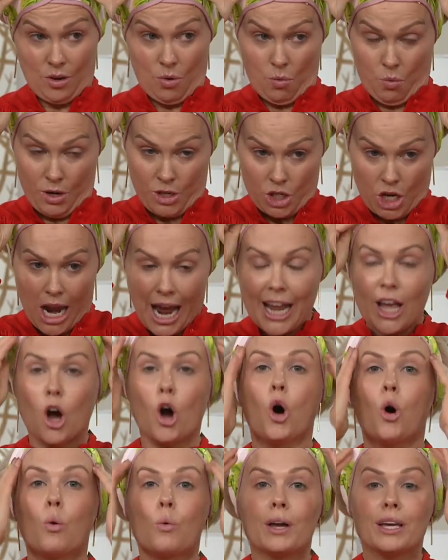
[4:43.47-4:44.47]
which I
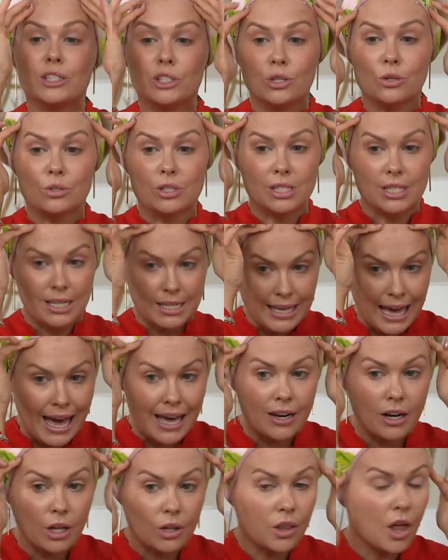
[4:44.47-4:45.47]
always used to
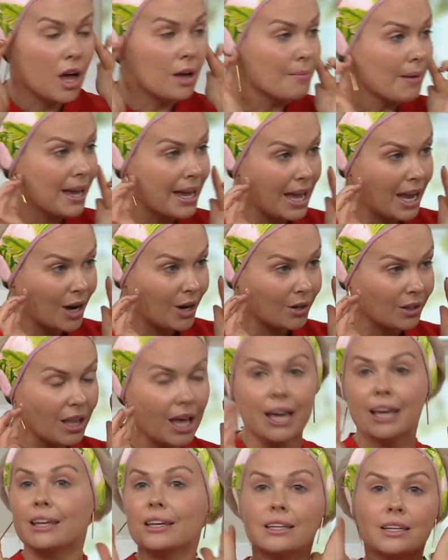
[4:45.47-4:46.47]
get along my
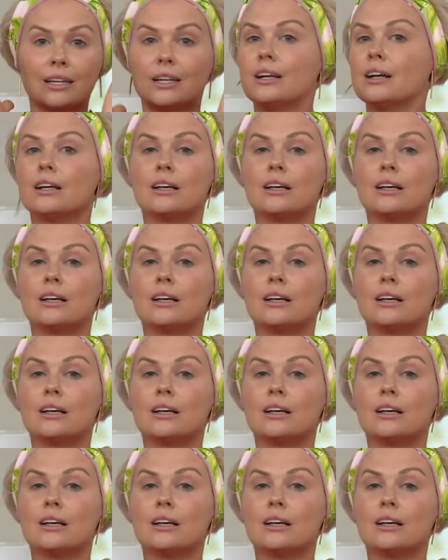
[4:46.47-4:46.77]
hairline, yeah.